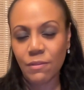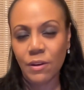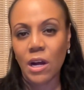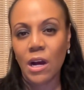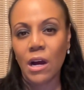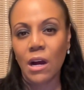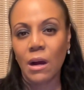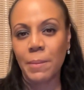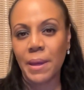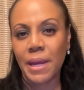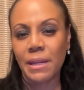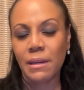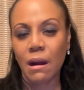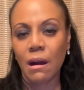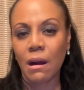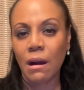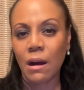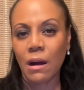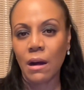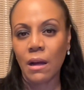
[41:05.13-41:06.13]
comment
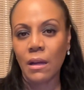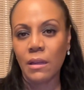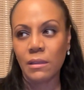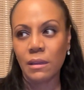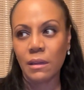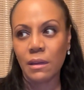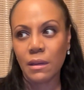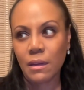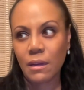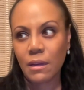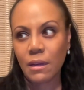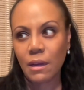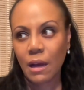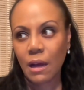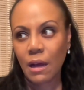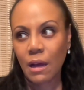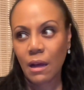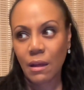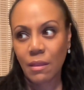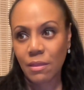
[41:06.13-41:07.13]
on
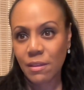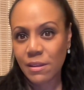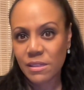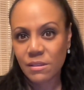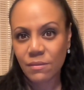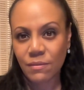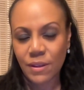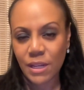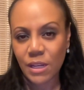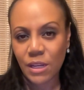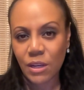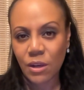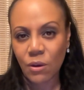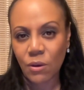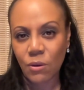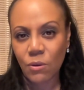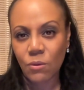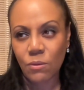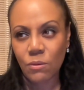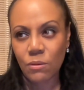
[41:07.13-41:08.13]
this
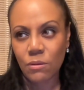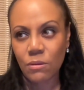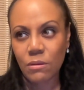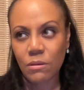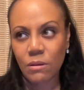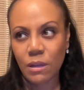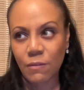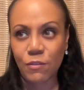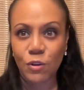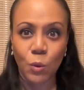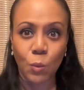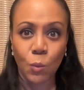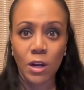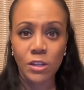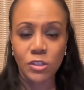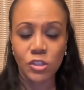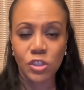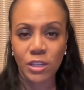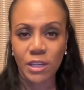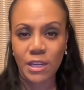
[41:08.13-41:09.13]
video if you're
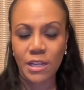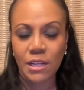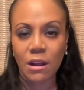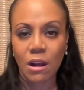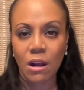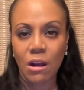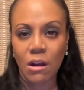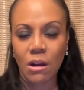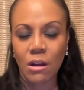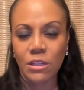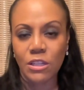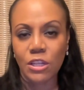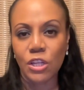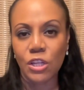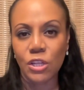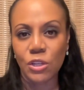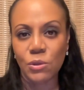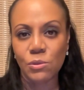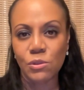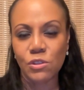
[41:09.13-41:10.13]
watching it on
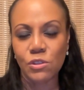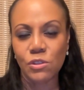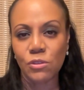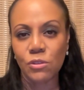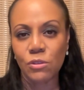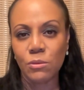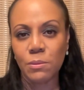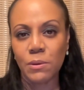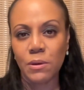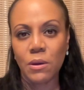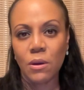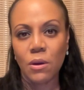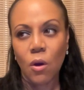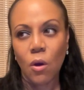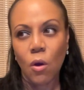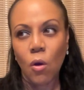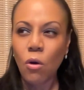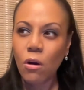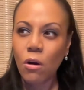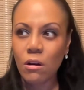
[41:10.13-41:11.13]
YouTube,
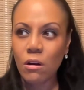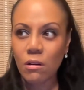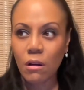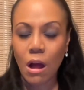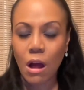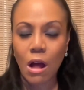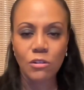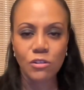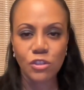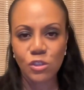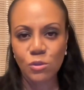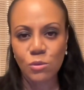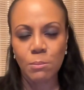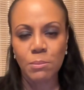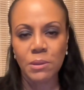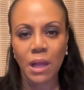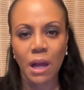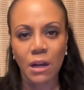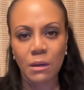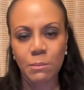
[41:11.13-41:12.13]
or I'll do a
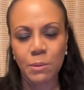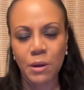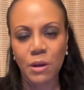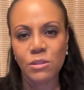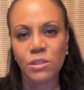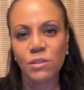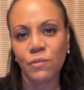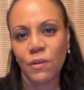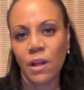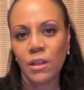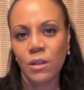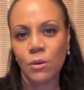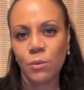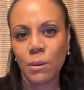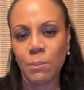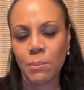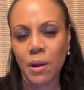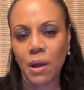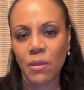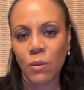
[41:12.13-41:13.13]
blog post follow
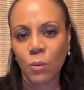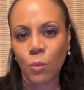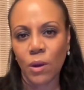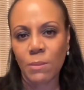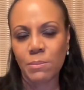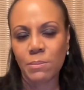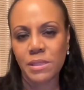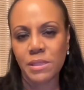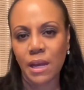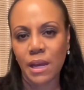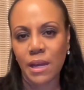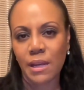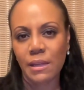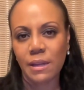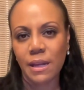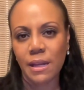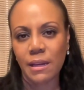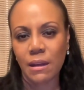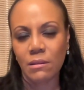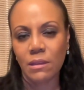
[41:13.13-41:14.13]
up on the website,
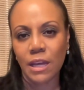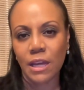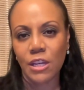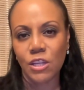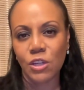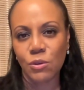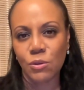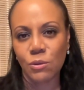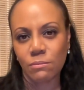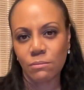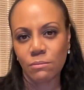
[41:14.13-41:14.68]
and I'll let you